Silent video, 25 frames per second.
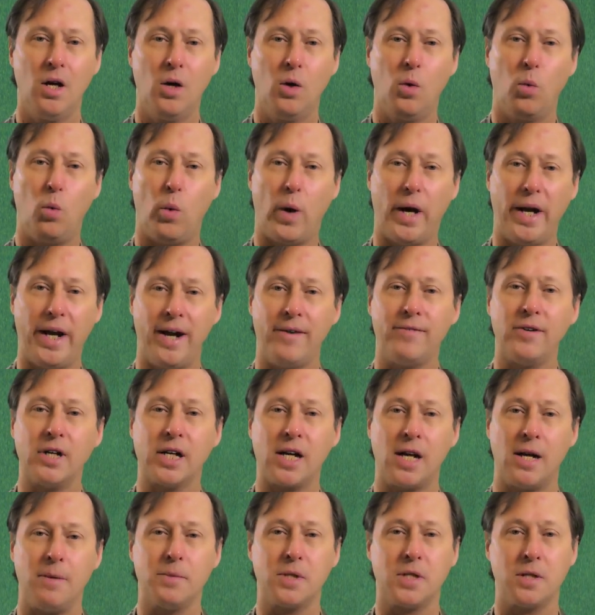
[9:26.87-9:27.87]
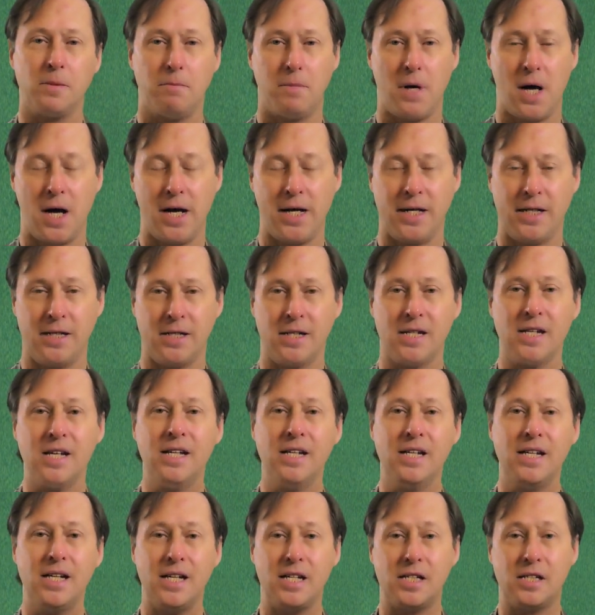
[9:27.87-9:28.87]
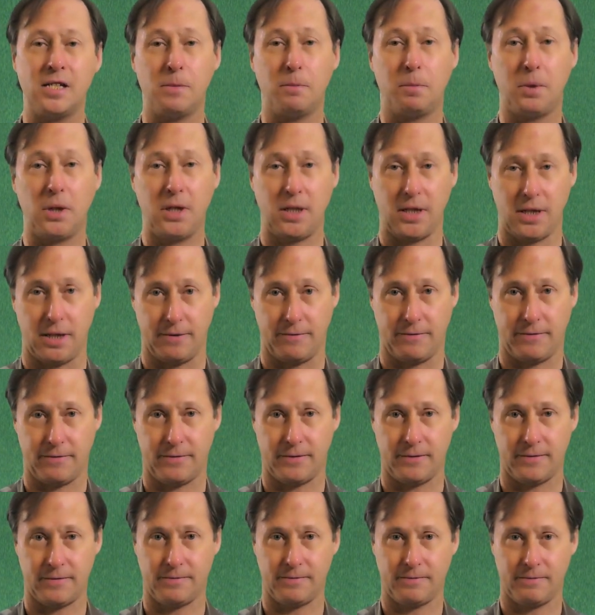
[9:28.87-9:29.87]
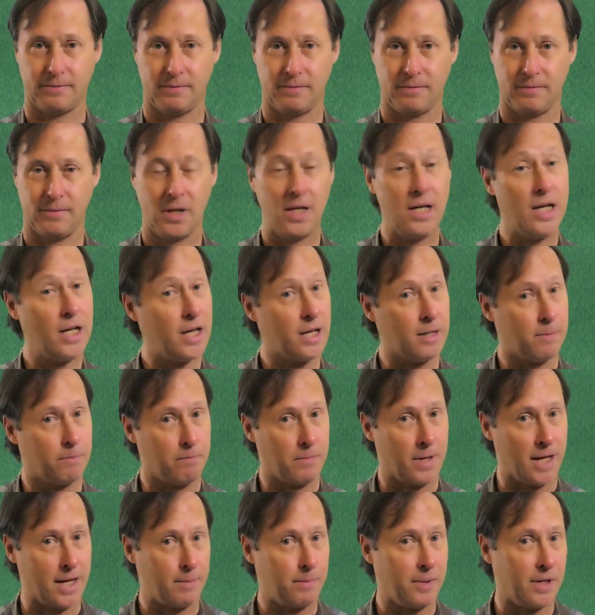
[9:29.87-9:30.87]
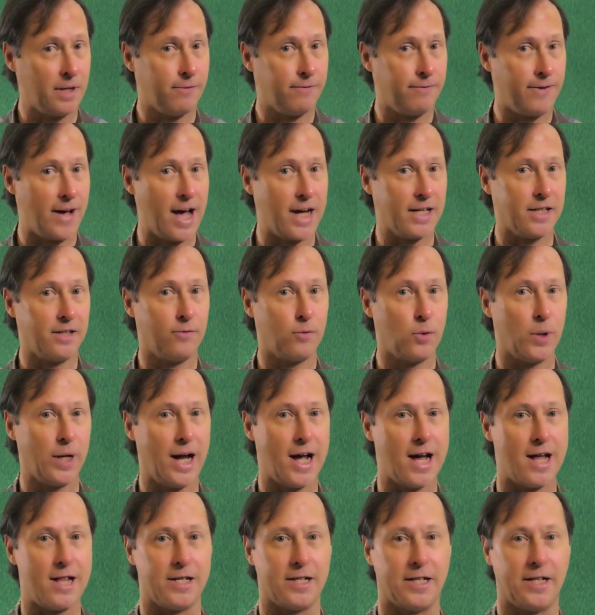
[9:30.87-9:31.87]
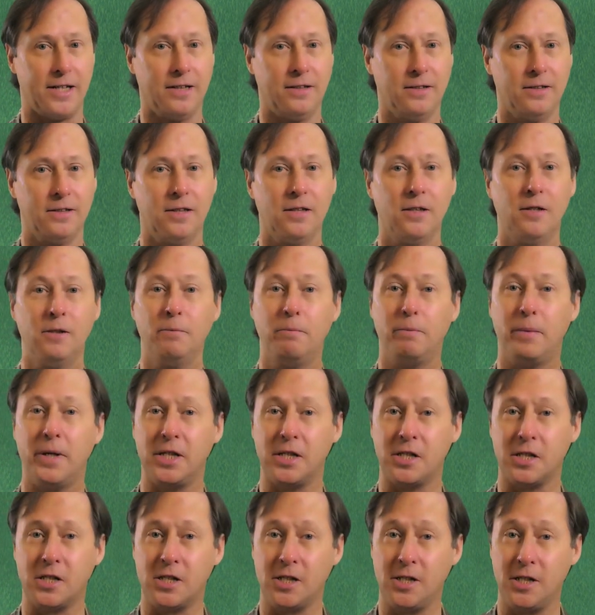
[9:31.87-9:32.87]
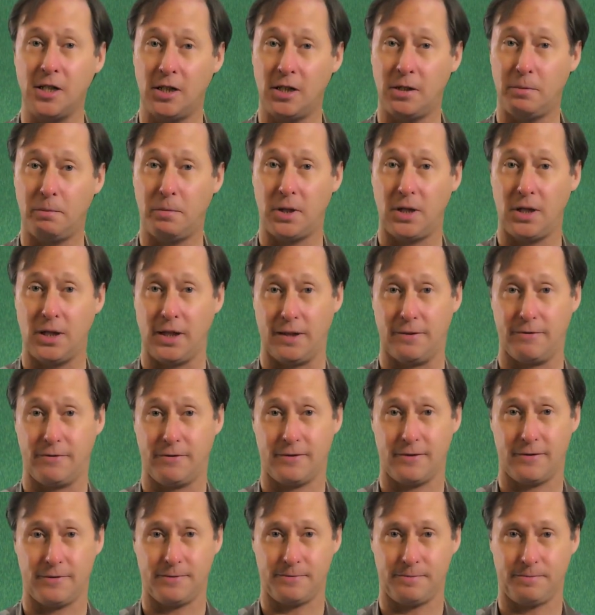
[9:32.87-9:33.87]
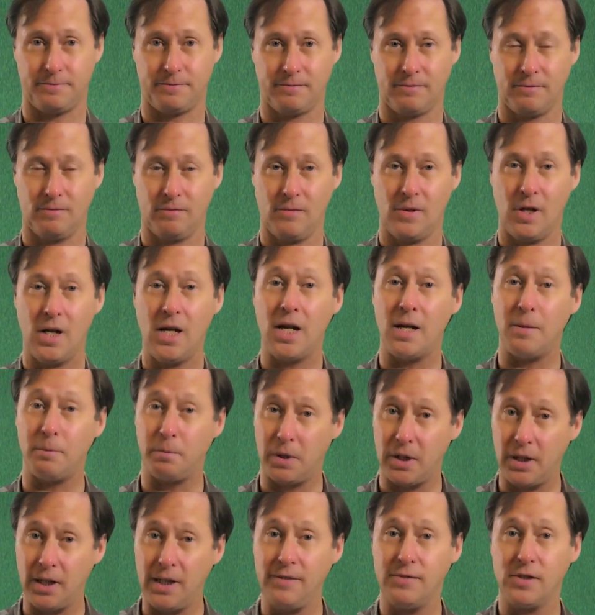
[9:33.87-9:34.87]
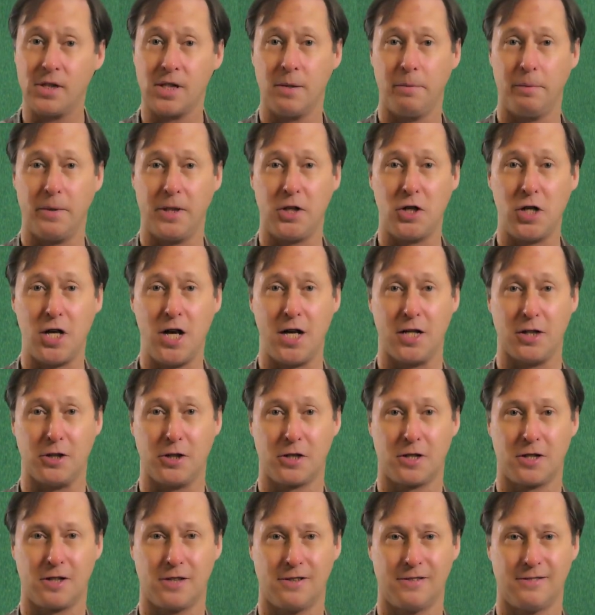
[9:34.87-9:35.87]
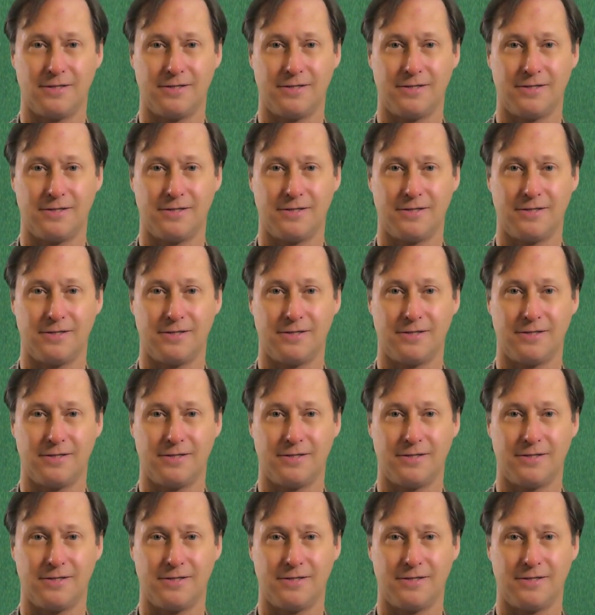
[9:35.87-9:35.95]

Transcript: Whatever comes to mind is a belief. It may be a fact of reality, but it's still a belief. And beliefs can be changed.